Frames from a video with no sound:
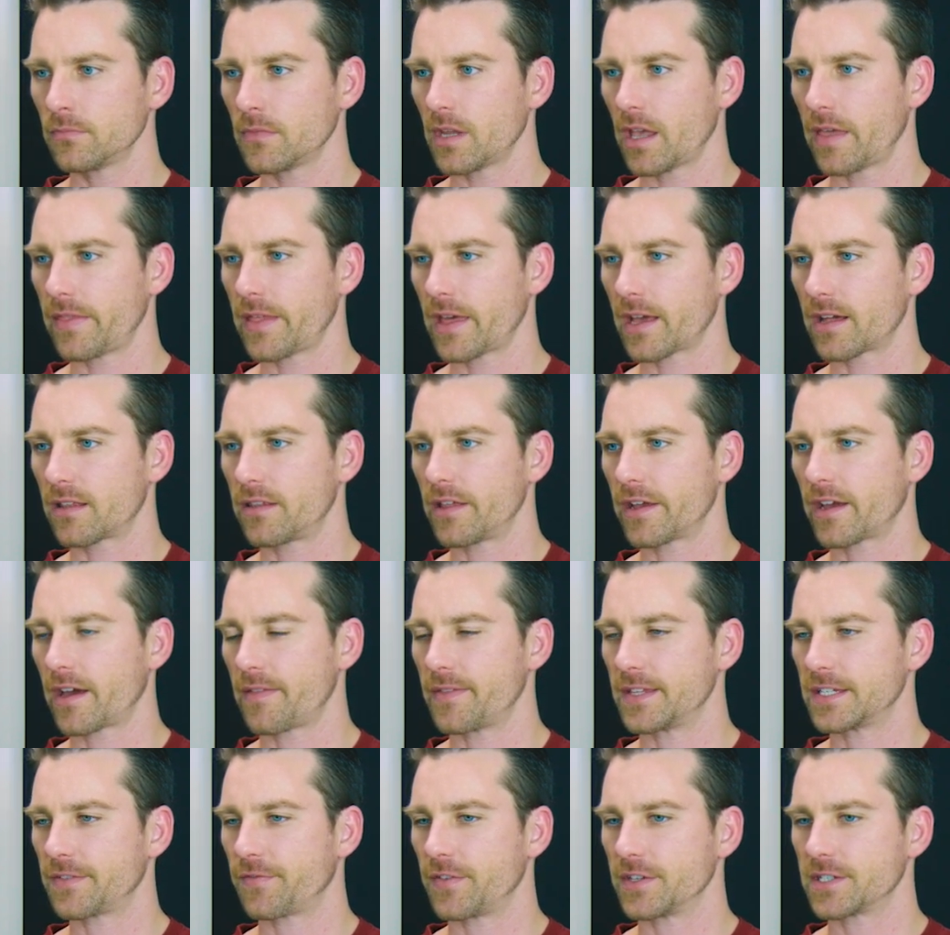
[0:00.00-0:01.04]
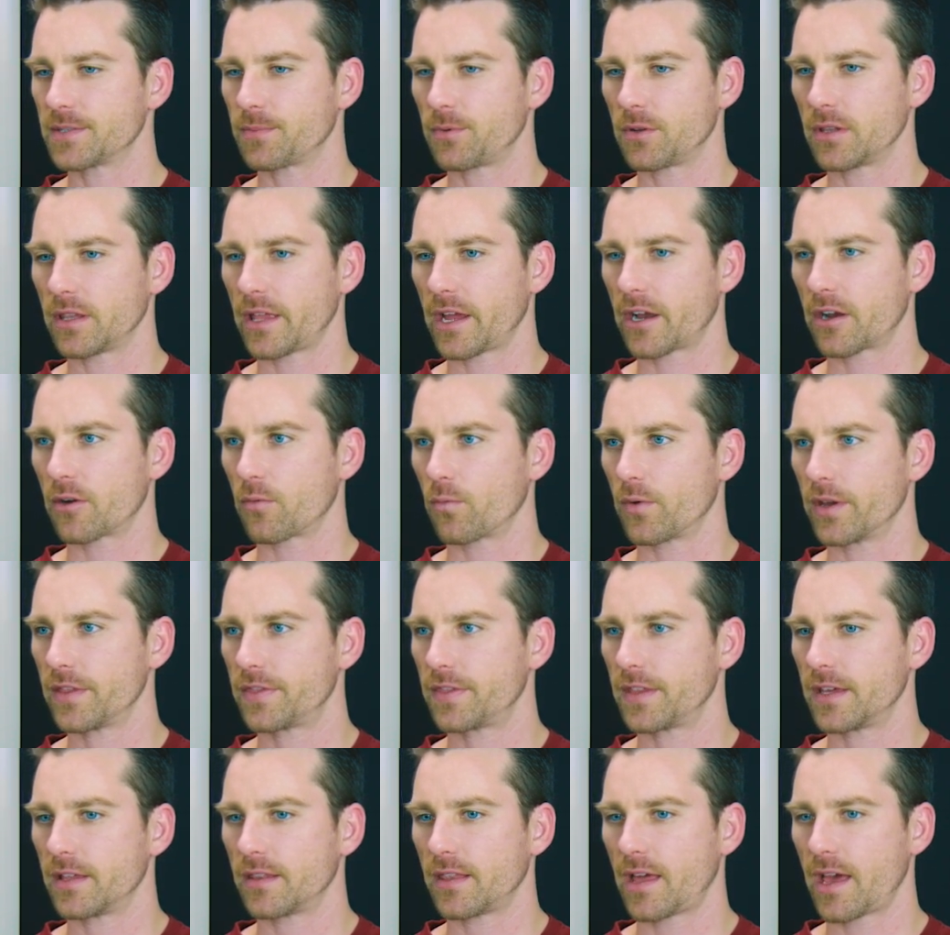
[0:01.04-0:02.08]
and then click on this visible layer
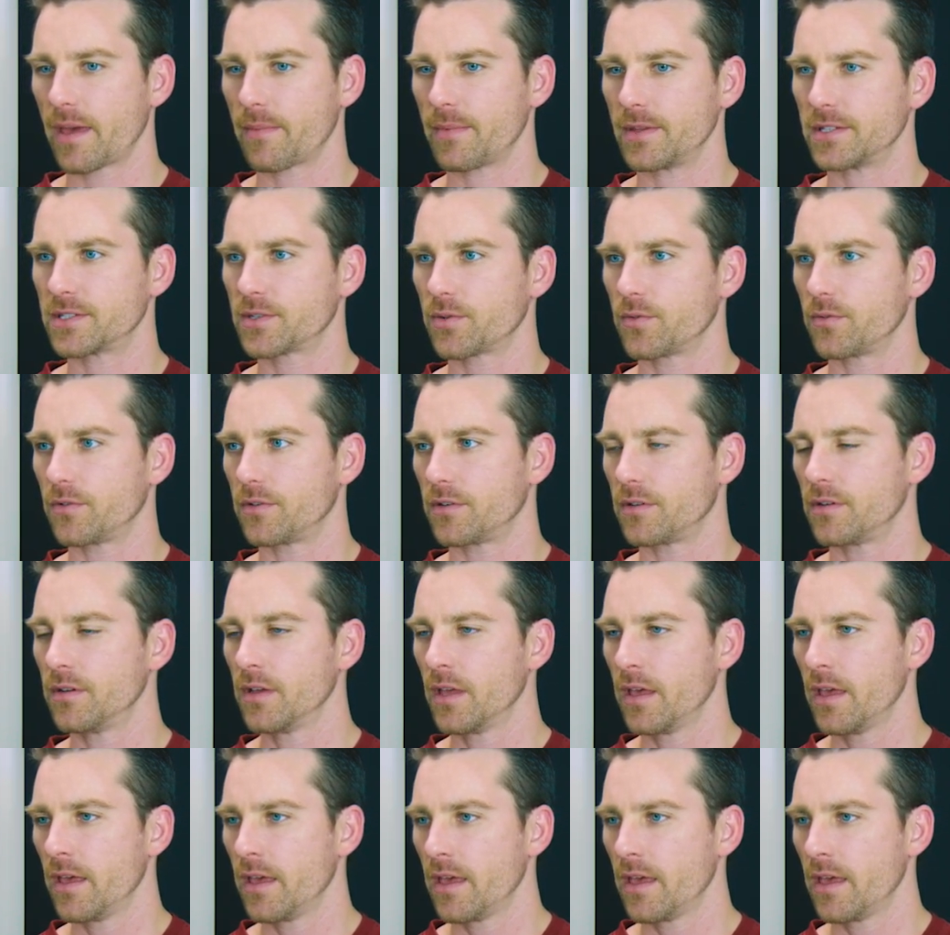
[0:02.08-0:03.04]
with the alignment tool.